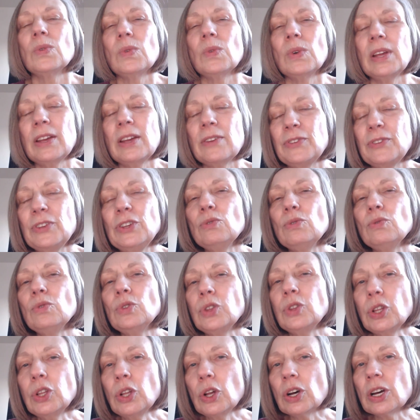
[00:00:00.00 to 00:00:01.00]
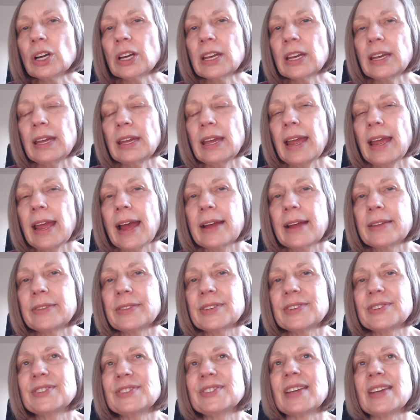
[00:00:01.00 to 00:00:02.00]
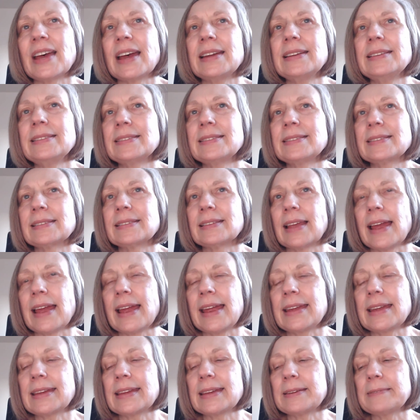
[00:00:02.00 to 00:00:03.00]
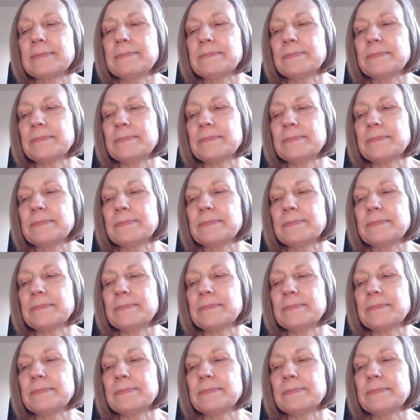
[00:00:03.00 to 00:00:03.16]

If you look at the sites like